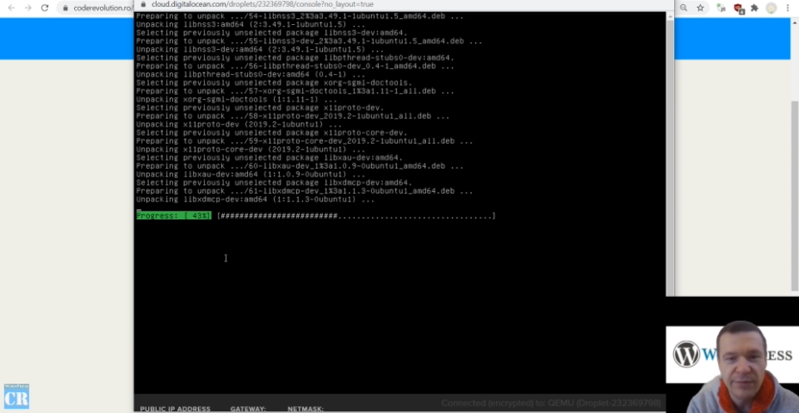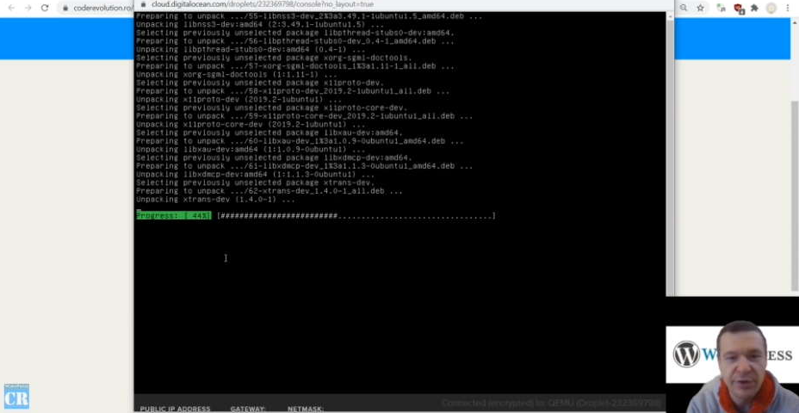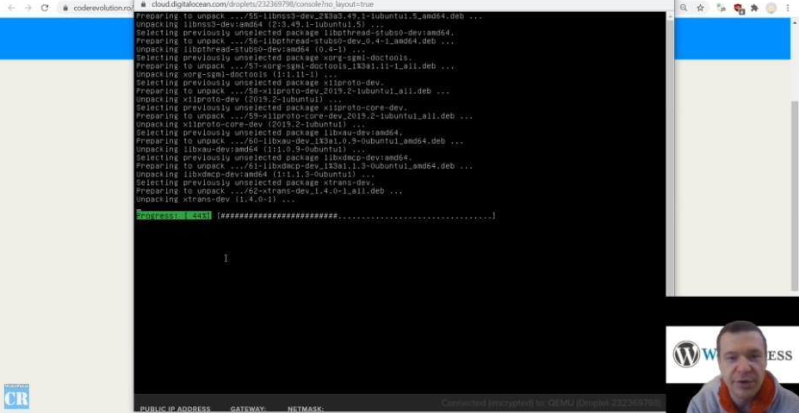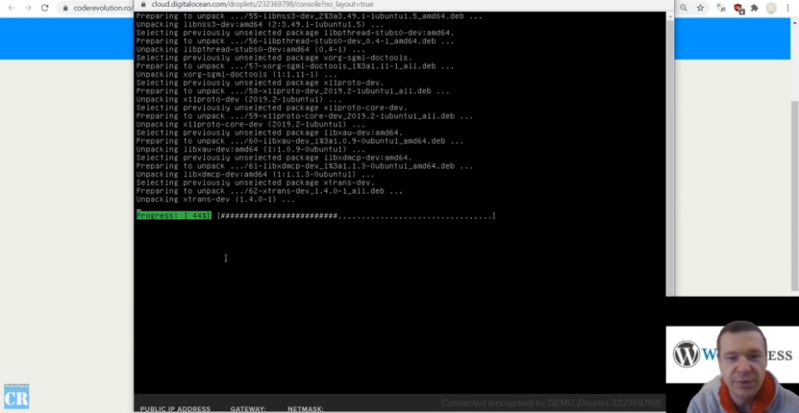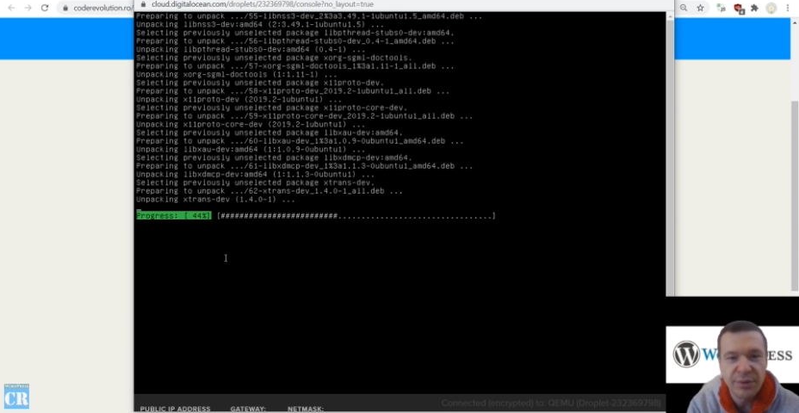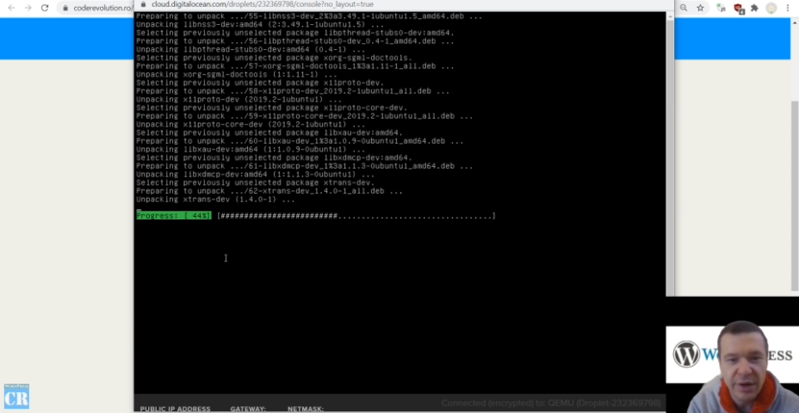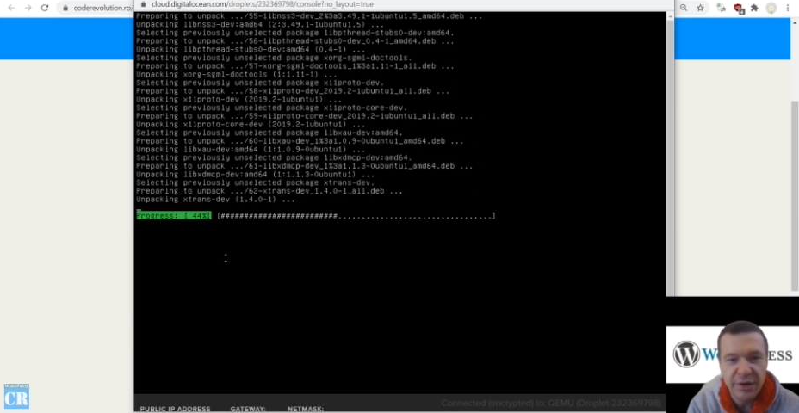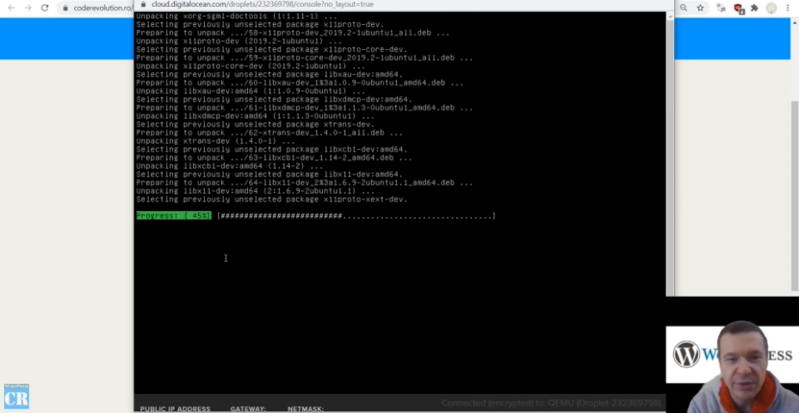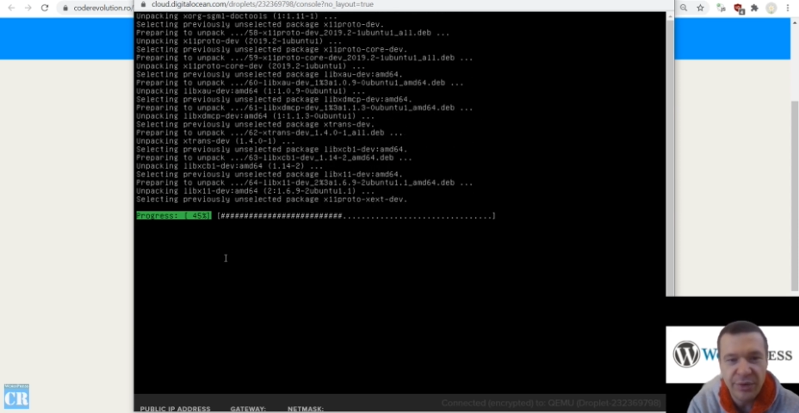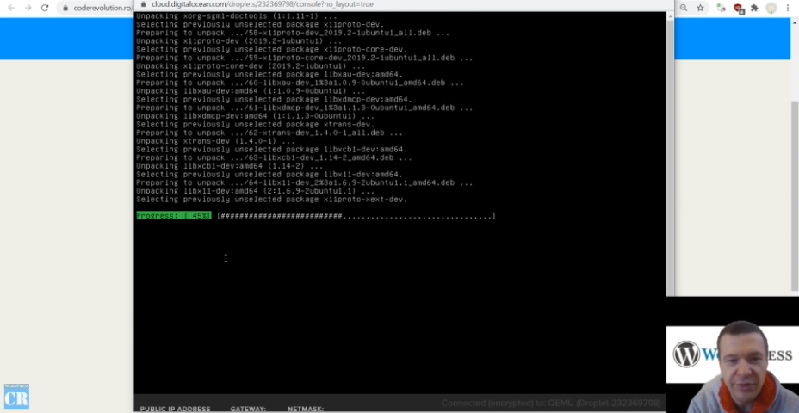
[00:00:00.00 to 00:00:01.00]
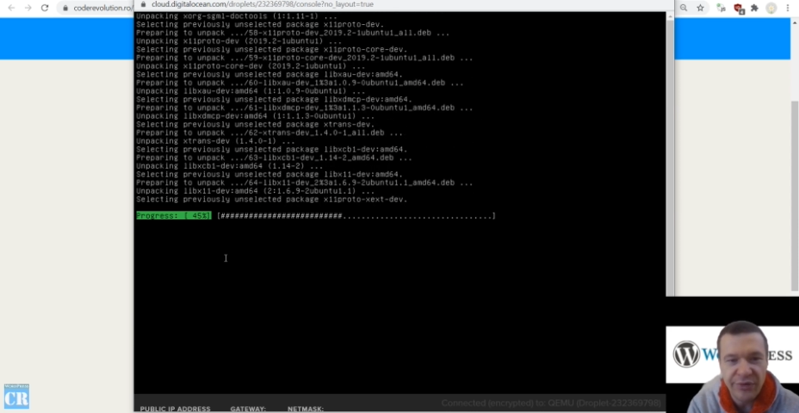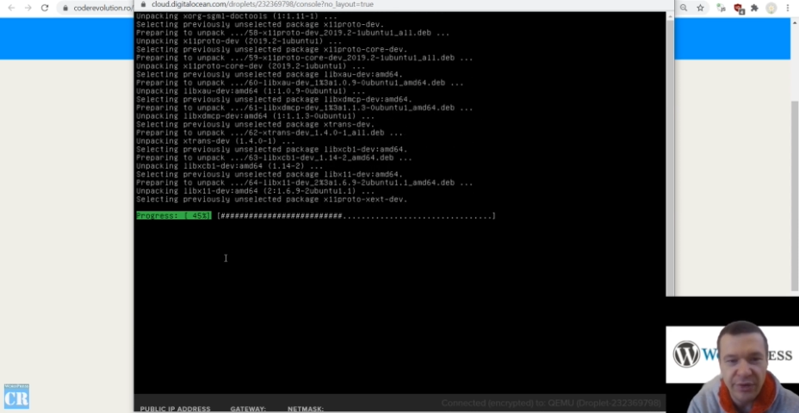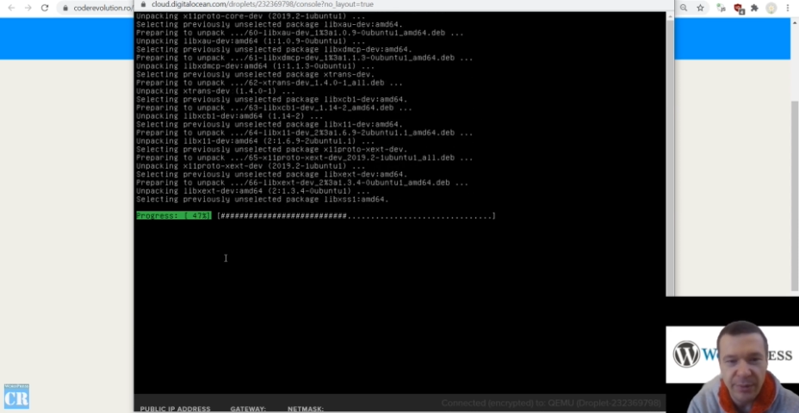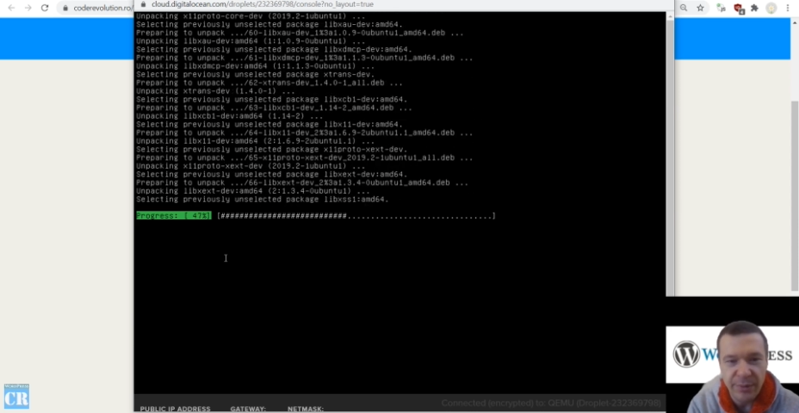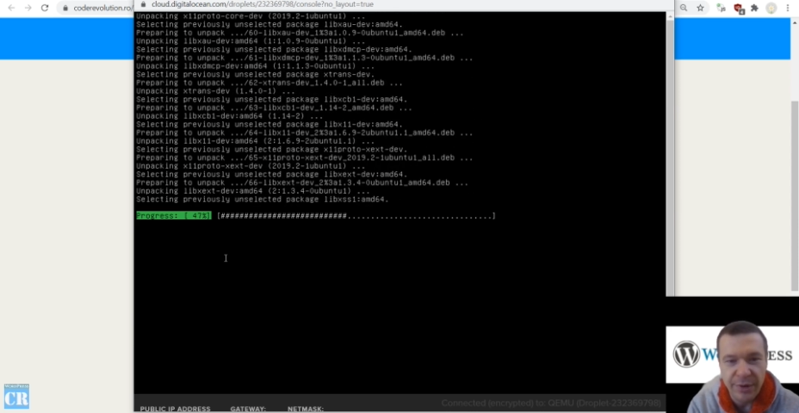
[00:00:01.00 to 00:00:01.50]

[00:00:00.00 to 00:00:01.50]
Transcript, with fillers: for you on your server.